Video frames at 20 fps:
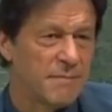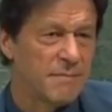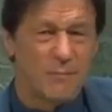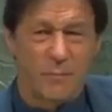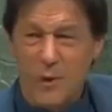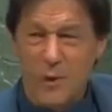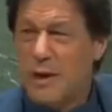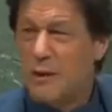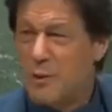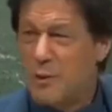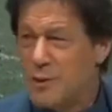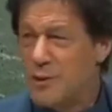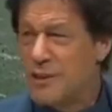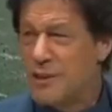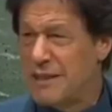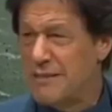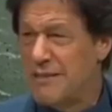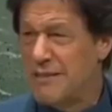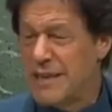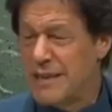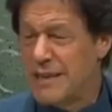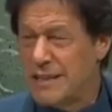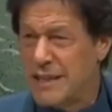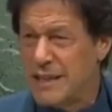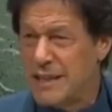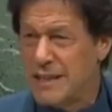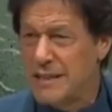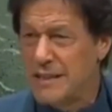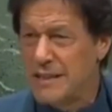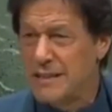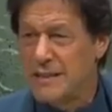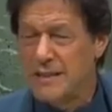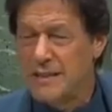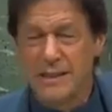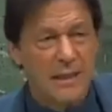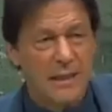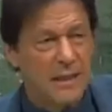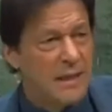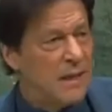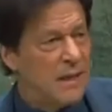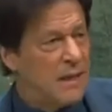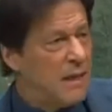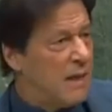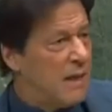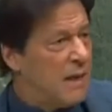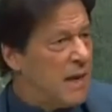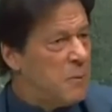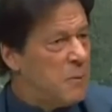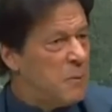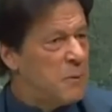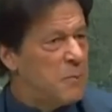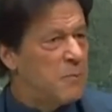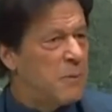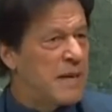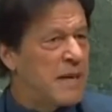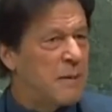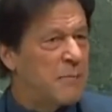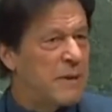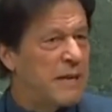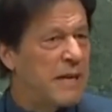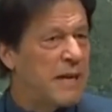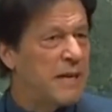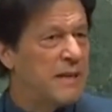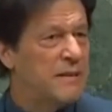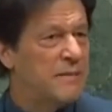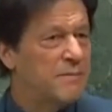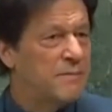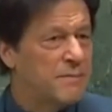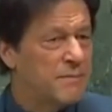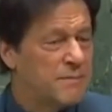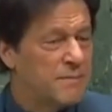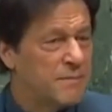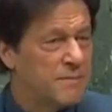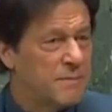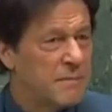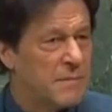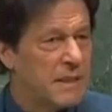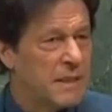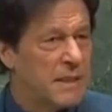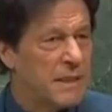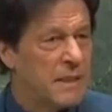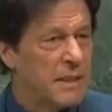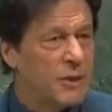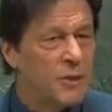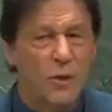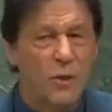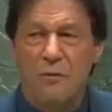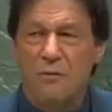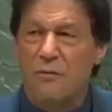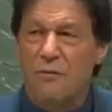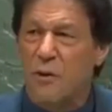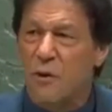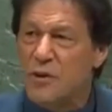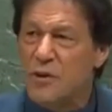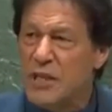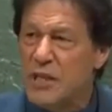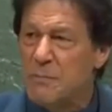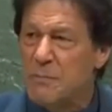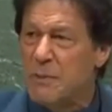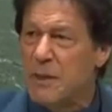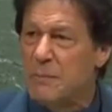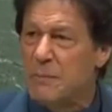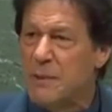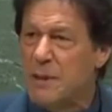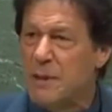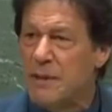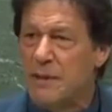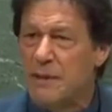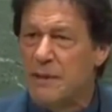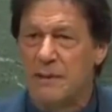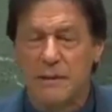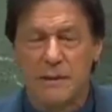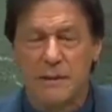Would I want to live like that? I would pick up a gun. You're forcing people.